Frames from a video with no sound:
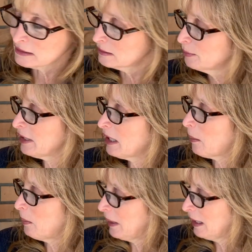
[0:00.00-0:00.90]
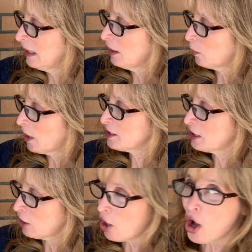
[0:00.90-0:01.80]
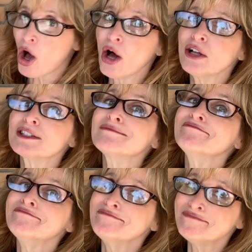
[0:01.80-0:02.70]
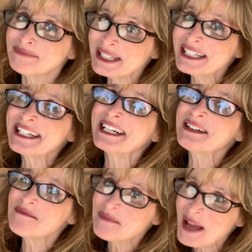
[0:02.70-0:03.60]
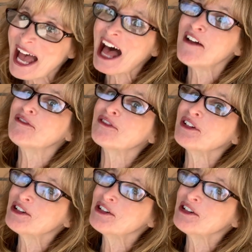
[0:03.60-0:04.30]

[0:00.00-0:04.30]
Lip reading: But the pig wasn't called big and bad for